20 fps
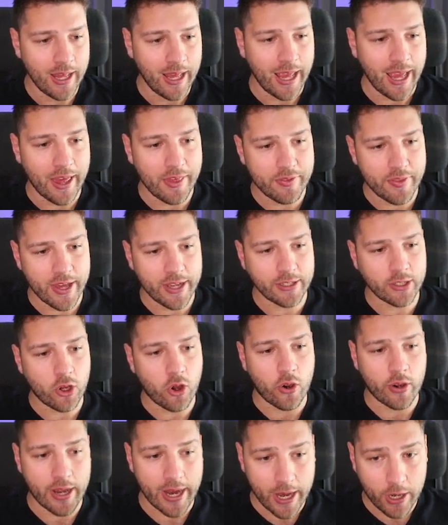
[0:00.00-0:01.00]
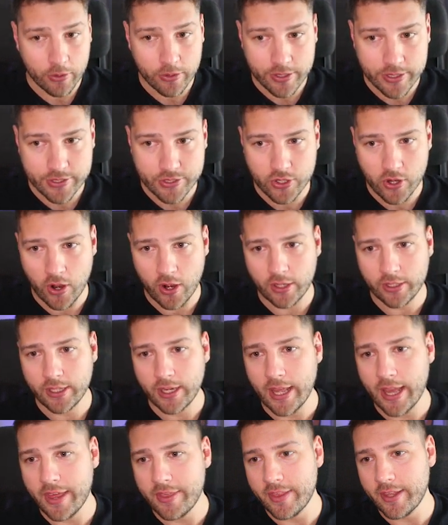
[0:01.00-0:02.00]
and then our error is gone
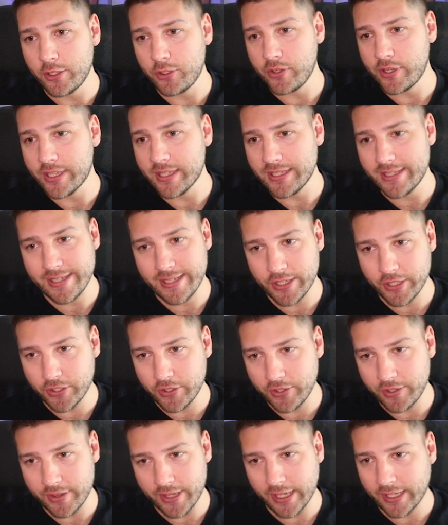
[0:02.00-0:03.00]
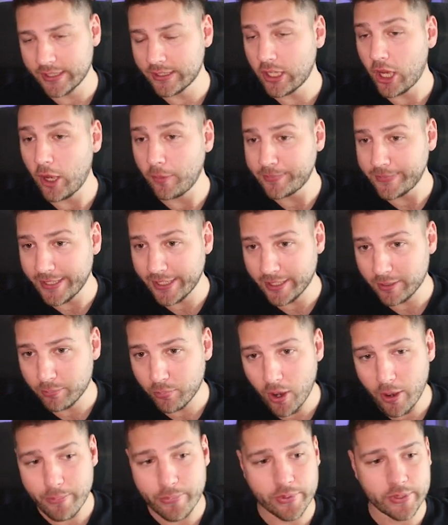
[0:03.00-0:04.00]
and then you can see here that it updated
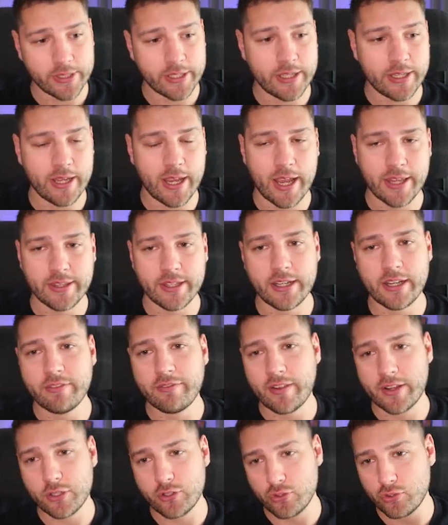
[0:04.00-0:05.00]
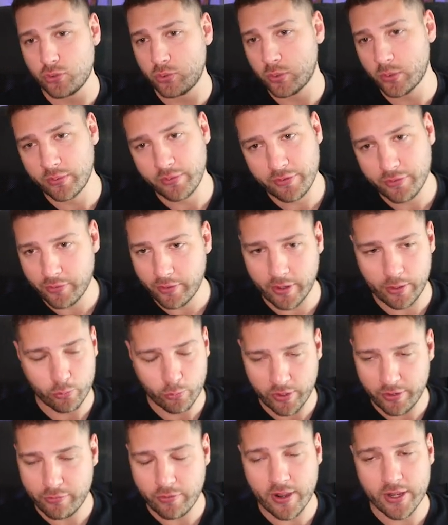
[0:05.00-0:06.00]
properly and then if I just do a
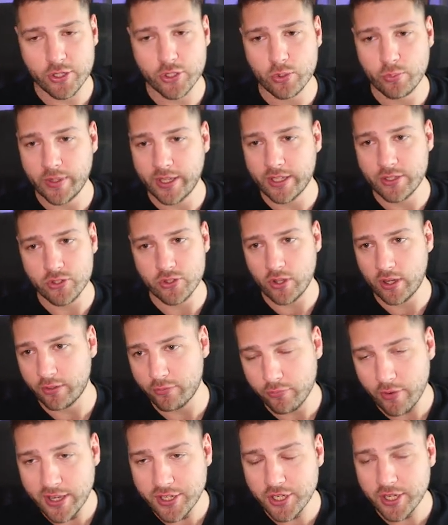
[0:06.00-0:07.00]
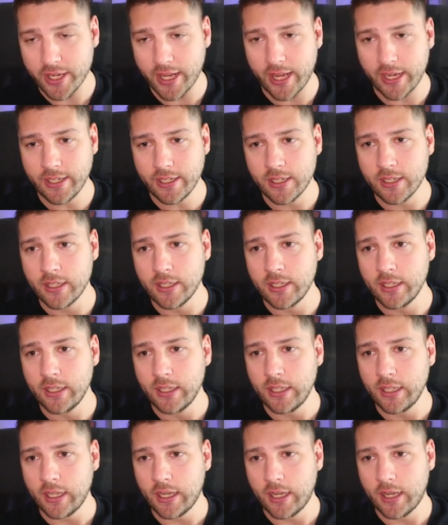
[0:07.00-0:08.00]
refresh so we can start fresh again
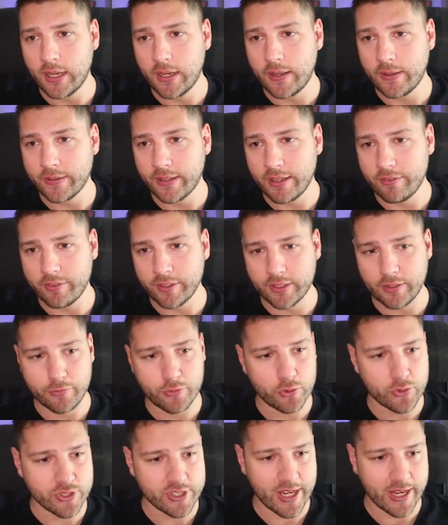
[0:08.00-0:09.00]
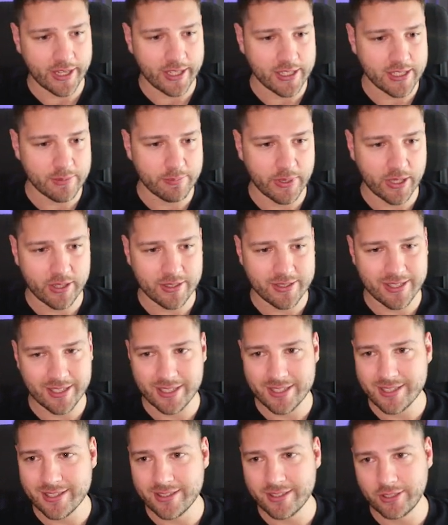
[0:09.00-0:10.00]
uh, give it a few seconds because it is
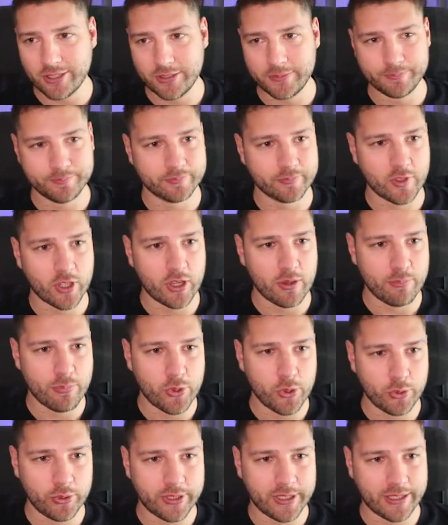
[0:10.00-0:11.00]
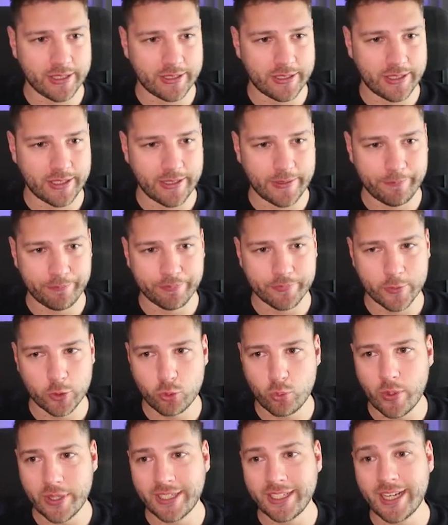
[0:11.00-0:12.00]
still computing the
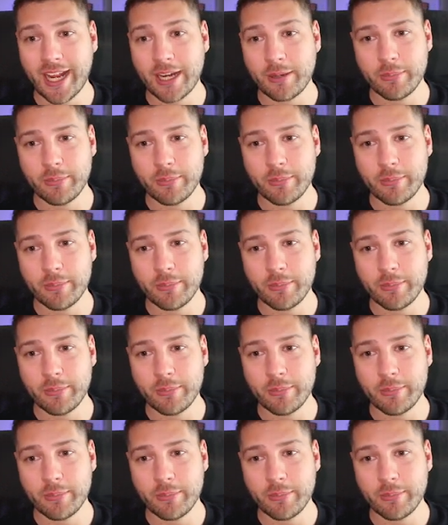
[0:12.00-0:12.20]
29